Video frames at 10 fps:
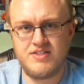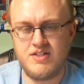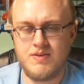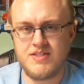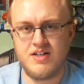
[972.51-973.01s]

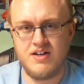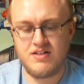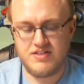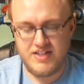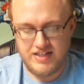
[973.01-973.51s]
so it's
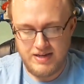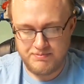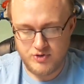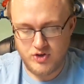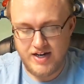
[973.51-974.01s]
hard to
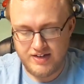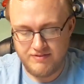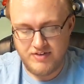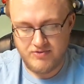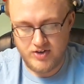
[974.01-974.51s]
keep track
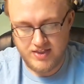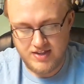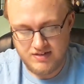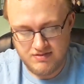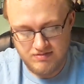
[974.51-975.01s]
of
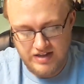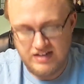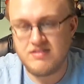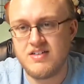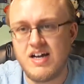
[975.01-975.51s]
everything,
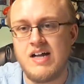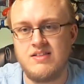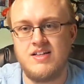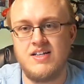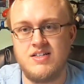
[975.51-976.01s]
and
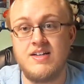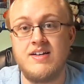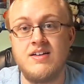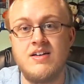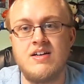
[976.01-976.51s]
I'll get to